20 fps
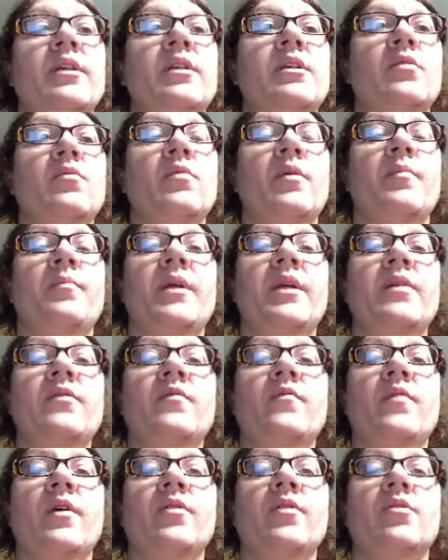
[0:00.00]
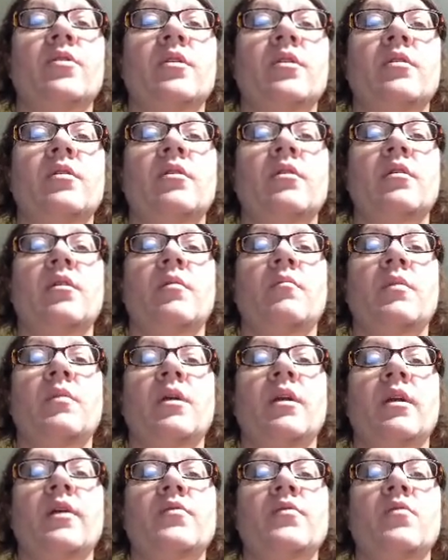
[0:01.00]
into a piece function.
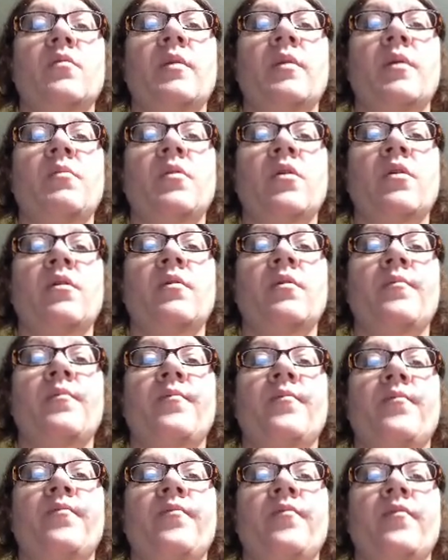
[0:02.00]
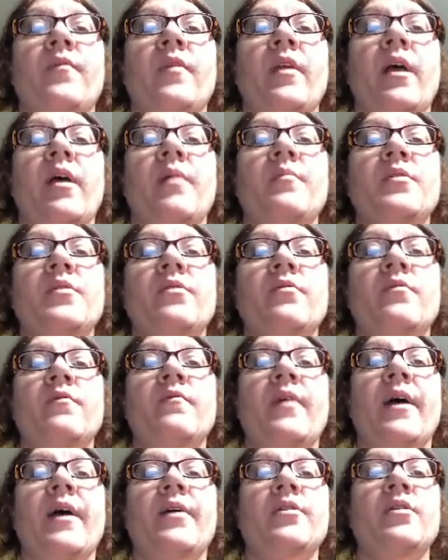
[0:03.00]
Because remember, absolute
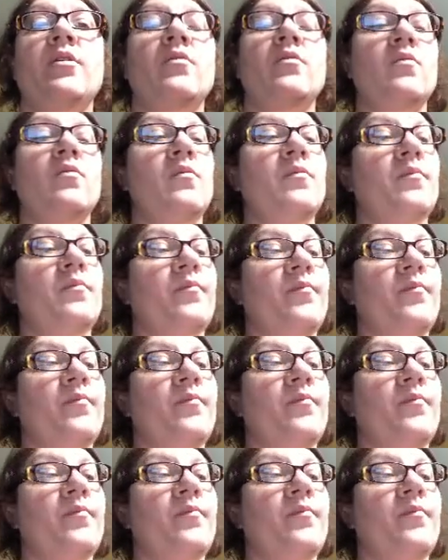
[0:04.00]
value,